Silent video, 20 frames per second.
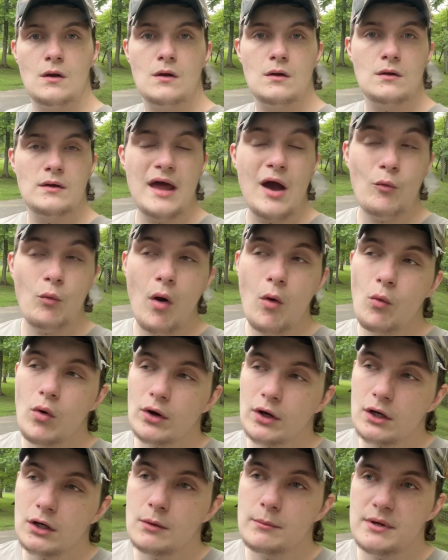Now what
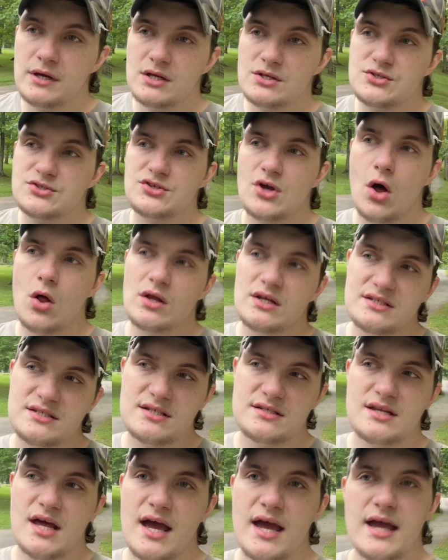we're going to be installing
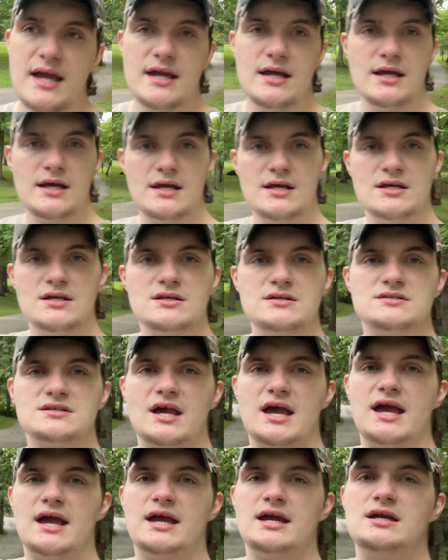today is
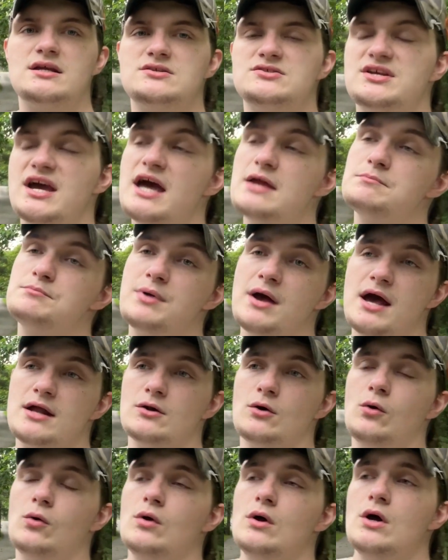a dead
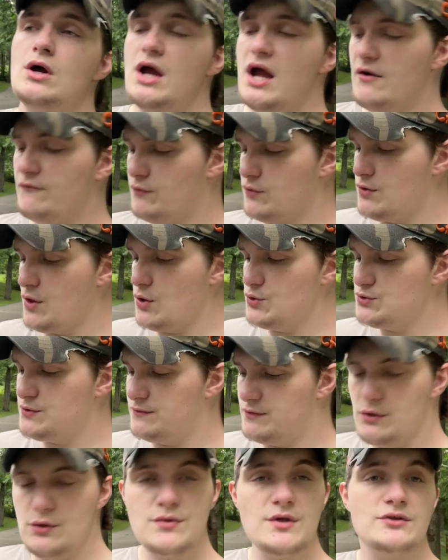pedal, and for those
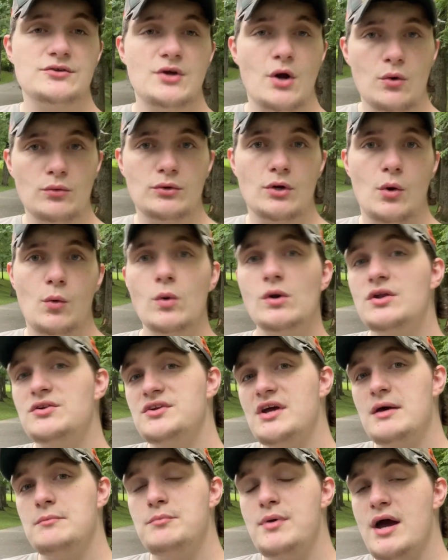of you that don't know what a
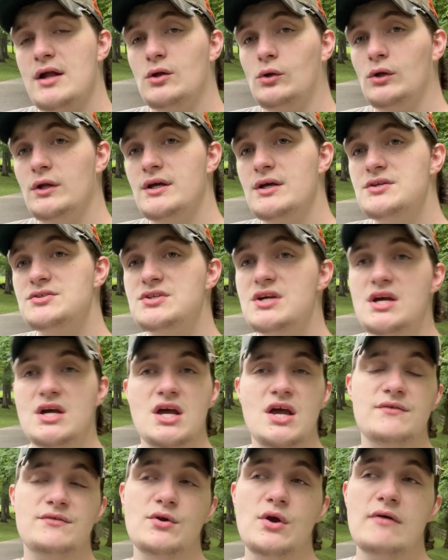dead pedal is,
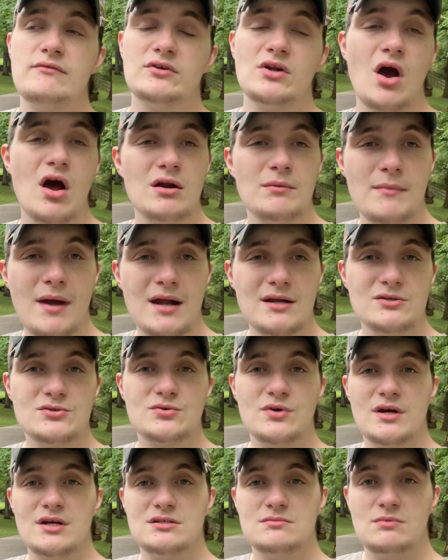if you have an automatic
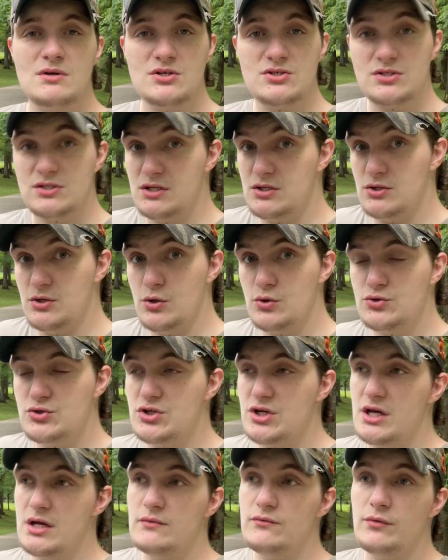transmission in your
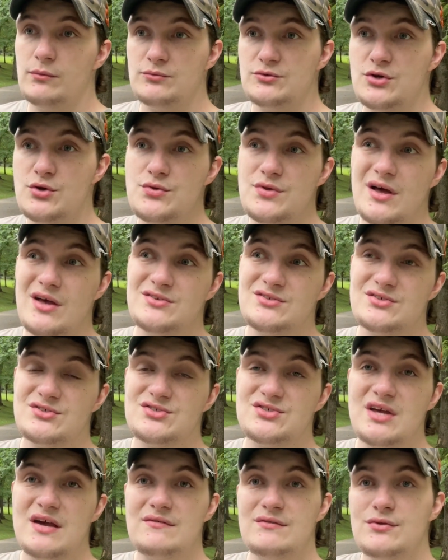Jeep from
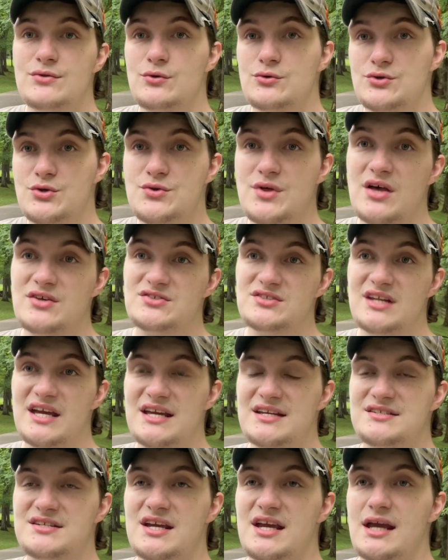2007 through
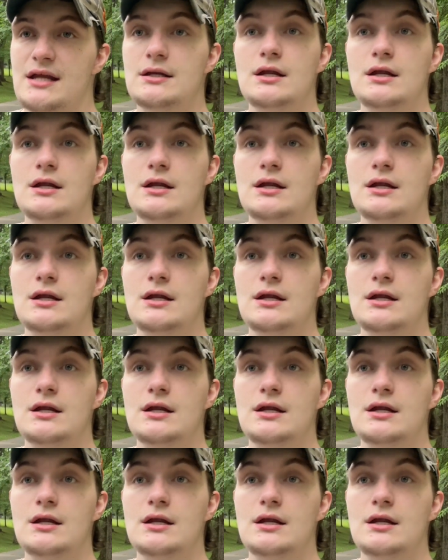2018,